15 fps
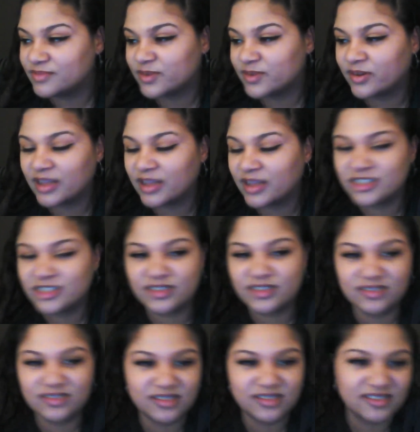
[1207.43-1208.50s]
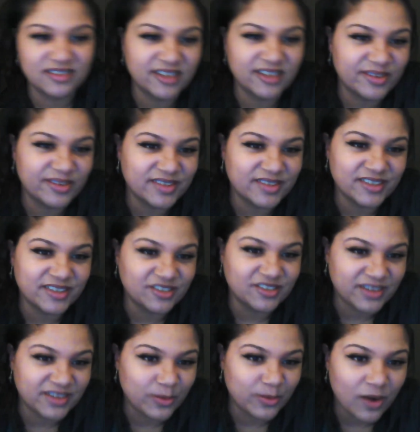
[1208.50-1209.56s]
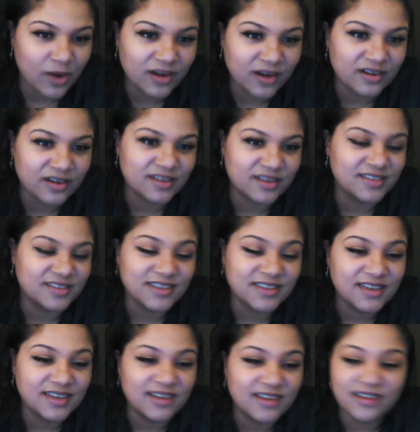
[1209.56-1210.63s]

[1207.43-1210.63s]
So I just continuously drink water and